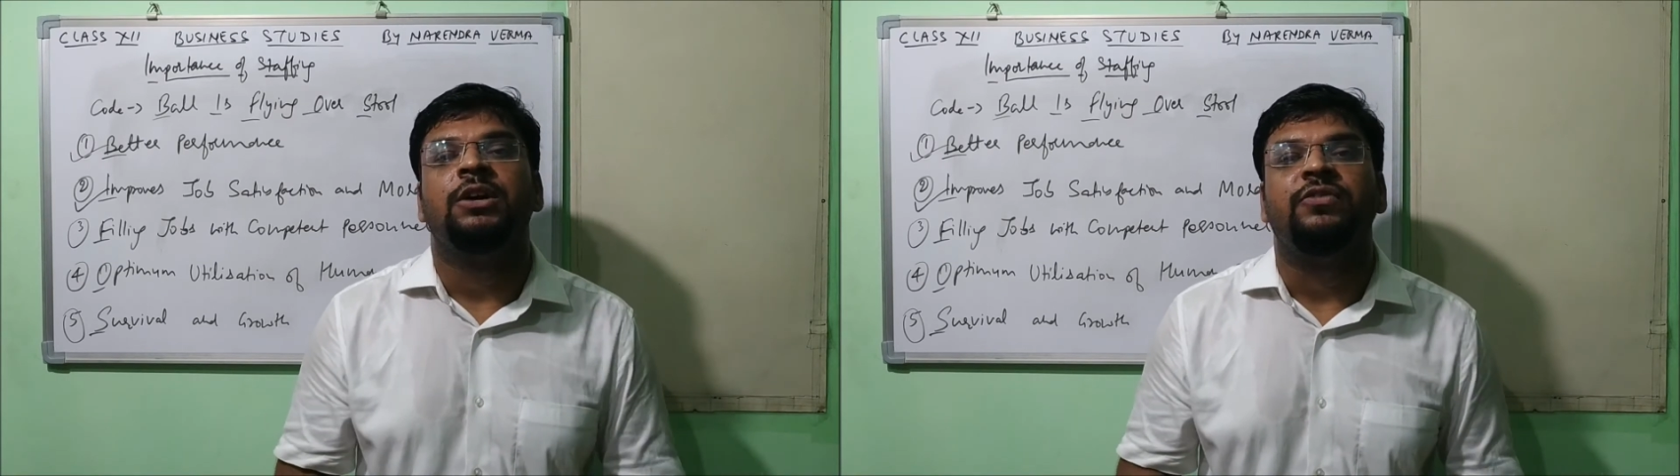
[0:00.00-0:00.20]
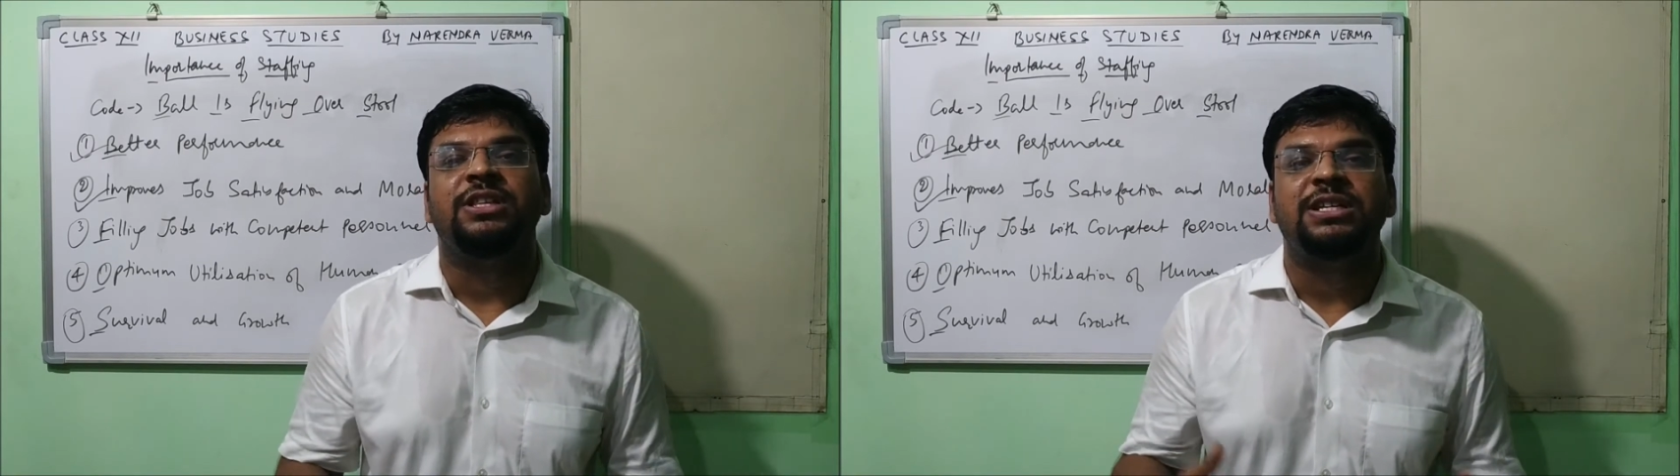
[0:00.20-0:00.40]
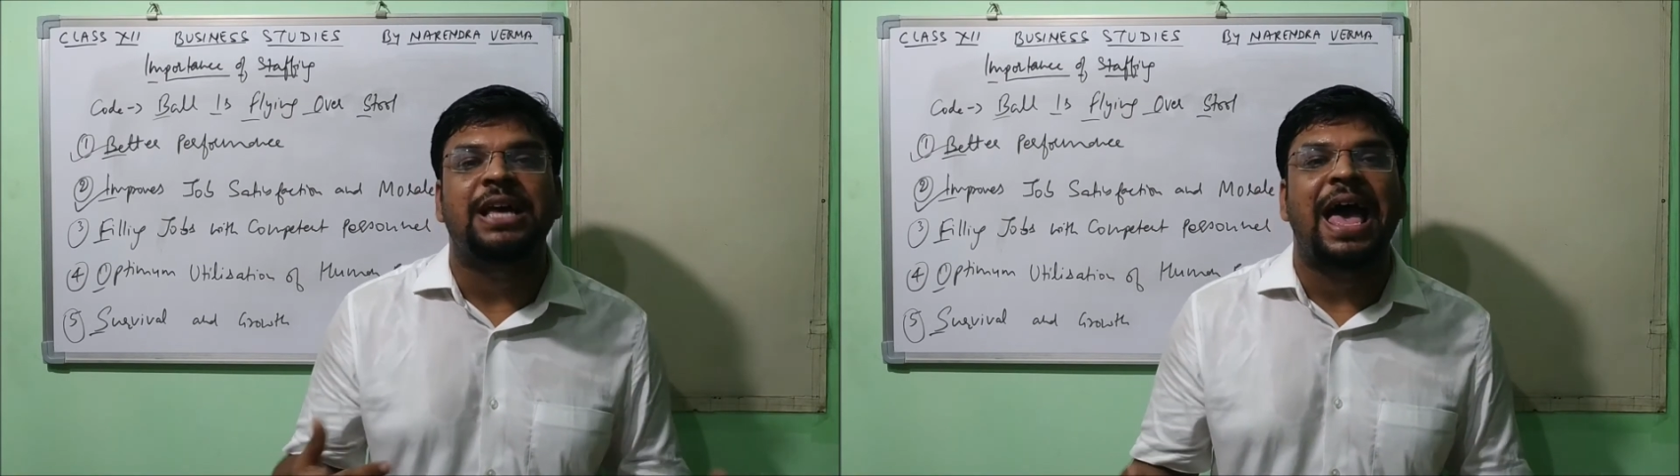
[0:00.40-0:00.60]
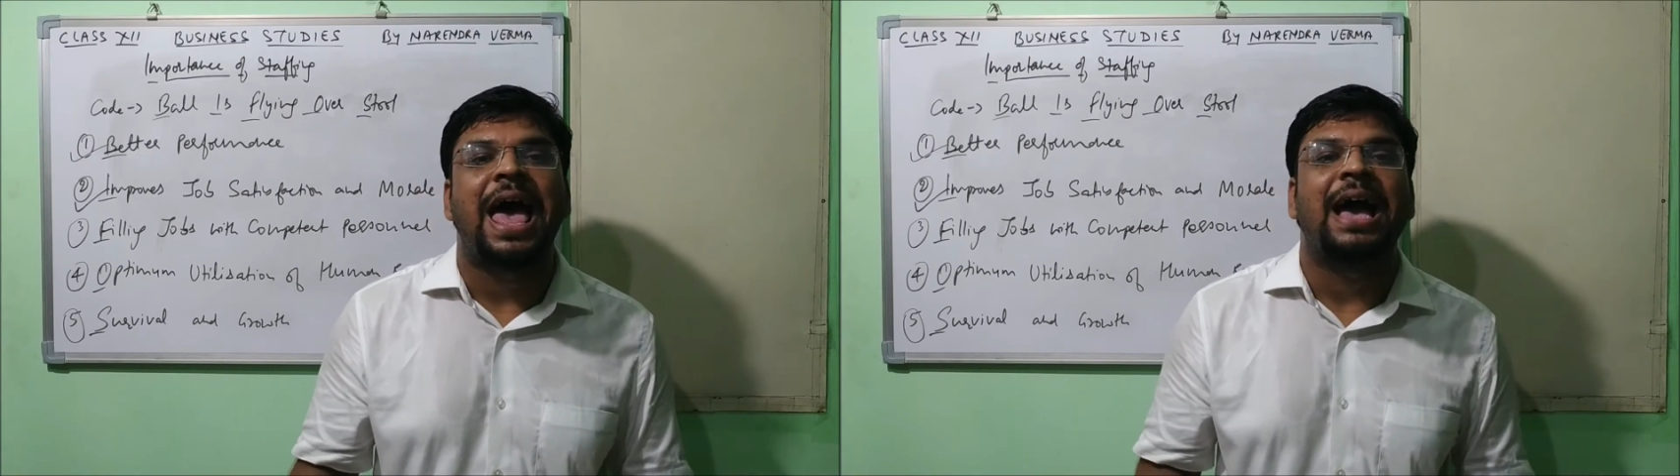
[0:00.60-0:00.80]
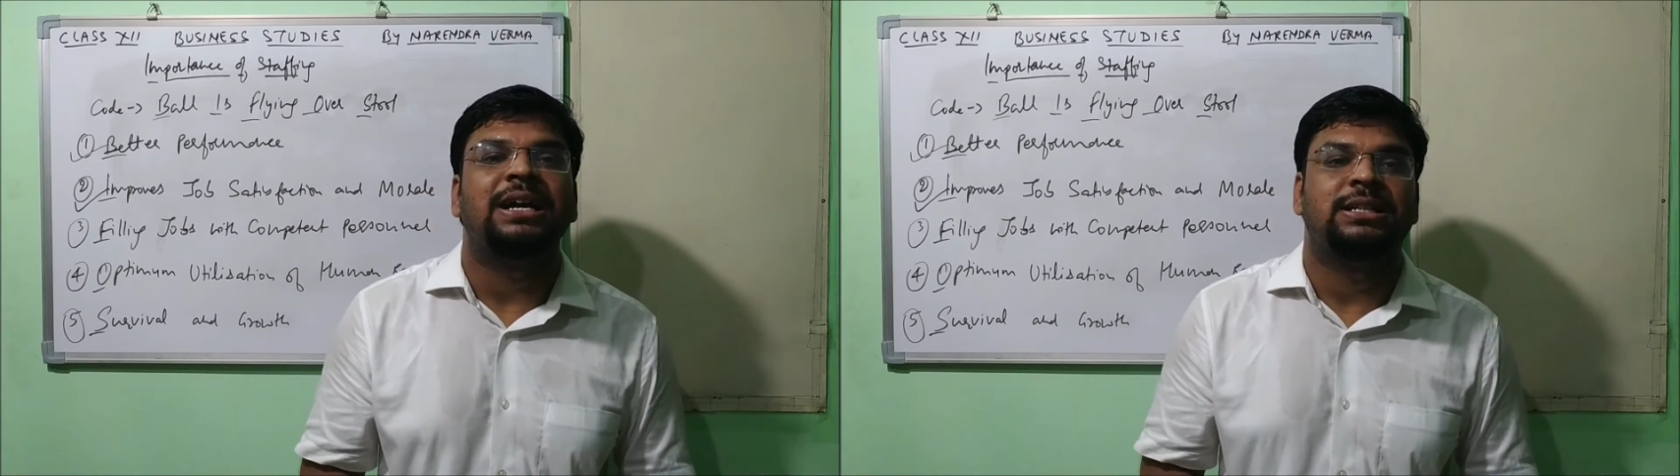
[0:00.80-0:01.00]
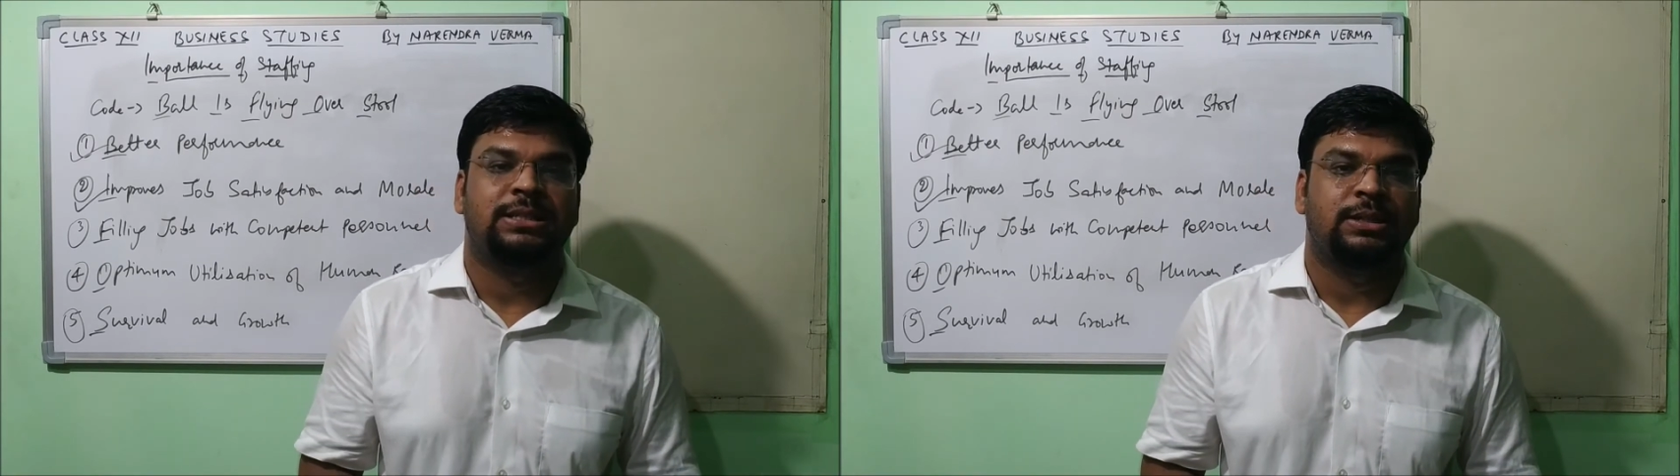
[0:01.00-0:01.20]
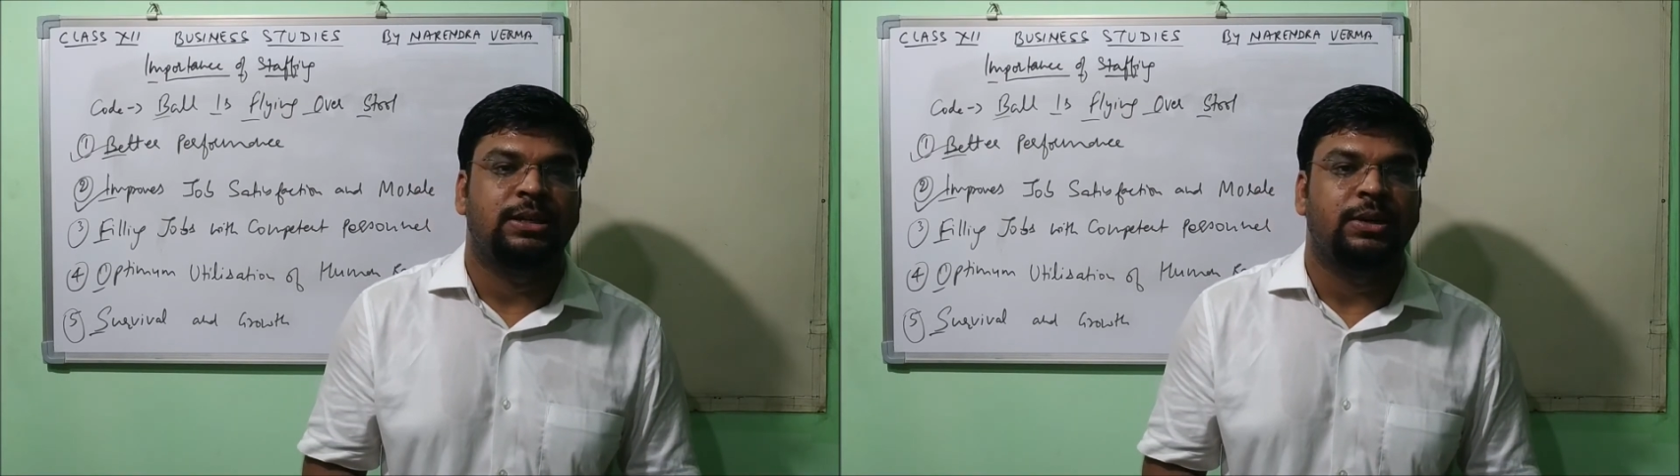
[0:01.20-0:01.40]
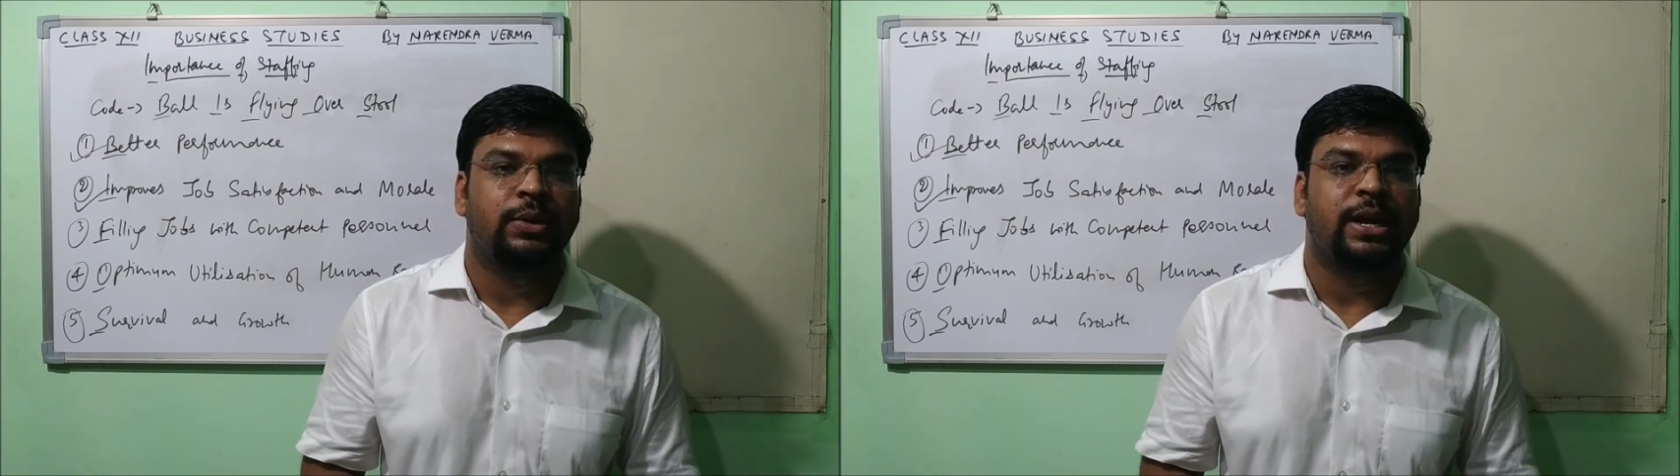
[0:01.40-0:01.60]
with his acts,
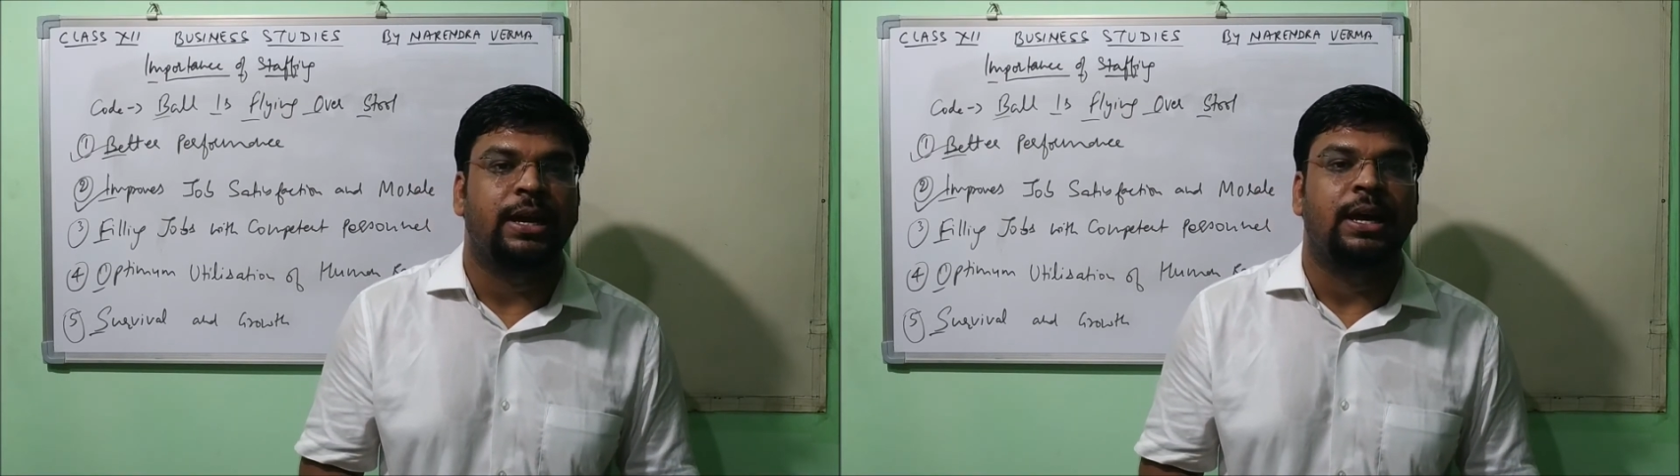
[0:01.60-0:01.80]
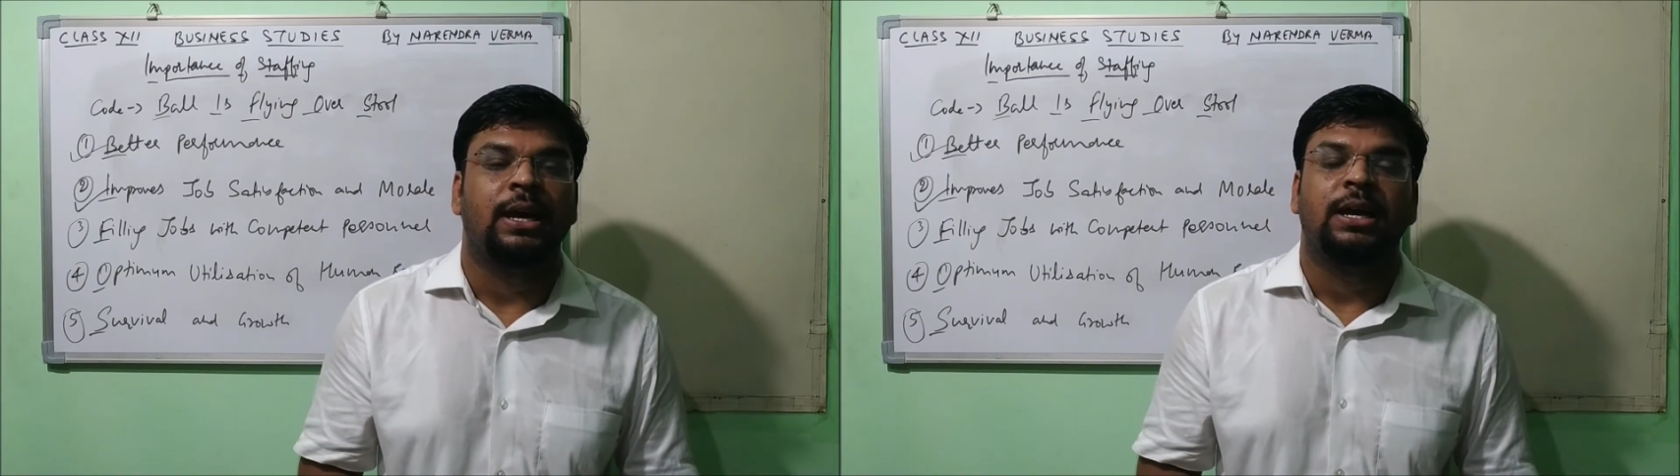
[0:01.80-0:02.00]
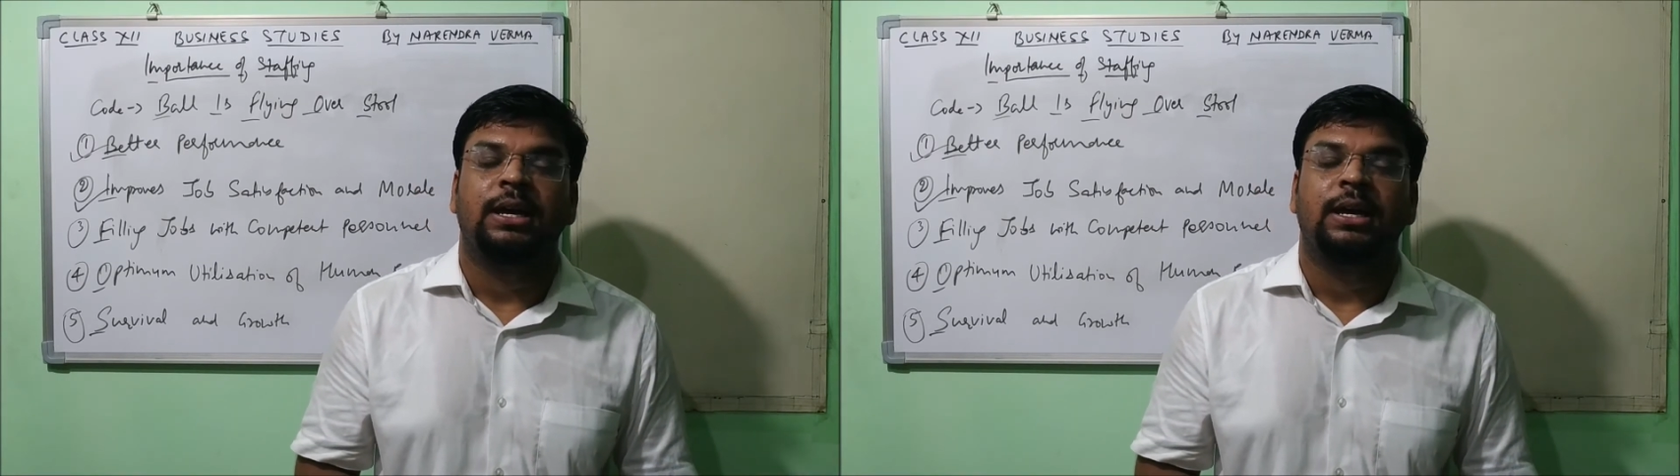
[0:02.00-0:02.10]
okay,